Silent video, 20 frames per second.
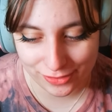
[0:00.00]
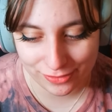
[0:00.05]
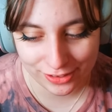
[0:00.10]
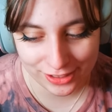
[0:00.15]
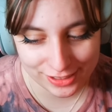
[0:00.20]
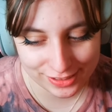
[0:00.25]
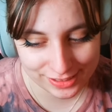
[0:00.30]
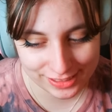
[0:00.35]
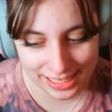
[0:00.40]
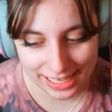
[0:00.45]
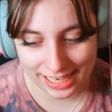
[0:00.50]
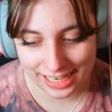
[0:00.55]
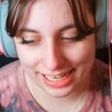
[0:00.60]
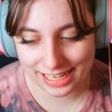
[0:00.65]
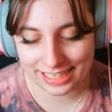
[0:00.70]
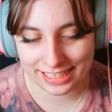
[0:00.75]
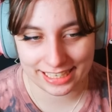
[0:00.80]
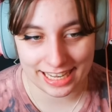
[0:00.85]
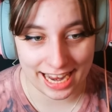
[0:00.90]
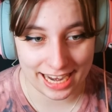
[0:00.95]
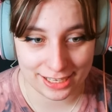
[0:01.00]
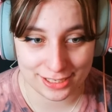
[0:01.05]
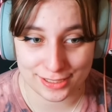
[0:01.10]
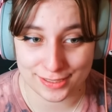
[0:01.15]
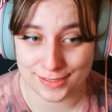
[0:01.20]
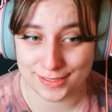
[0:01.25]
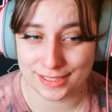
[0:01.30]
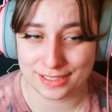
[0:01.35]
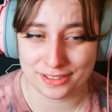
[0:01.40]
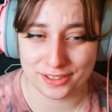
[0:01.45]
very scared and
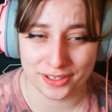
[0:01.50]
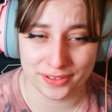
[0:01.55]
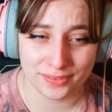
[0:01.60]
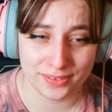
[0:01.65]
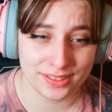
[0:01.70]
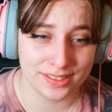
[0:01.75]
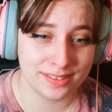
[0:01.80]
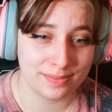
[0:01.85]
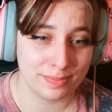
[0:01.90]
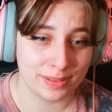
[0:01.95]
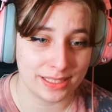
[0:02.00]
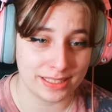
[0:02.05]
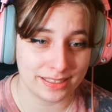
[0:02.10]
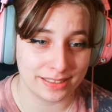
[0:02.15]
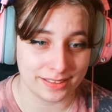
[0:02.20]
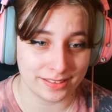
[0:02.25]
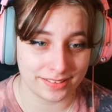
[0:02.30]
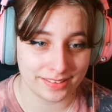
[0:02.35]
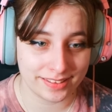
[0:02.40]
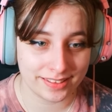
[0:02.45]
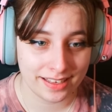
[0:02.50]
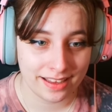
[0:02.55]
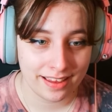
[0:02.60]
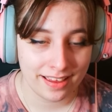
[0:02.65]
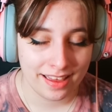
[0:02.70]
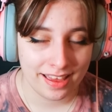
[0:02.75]
anxious and nervous because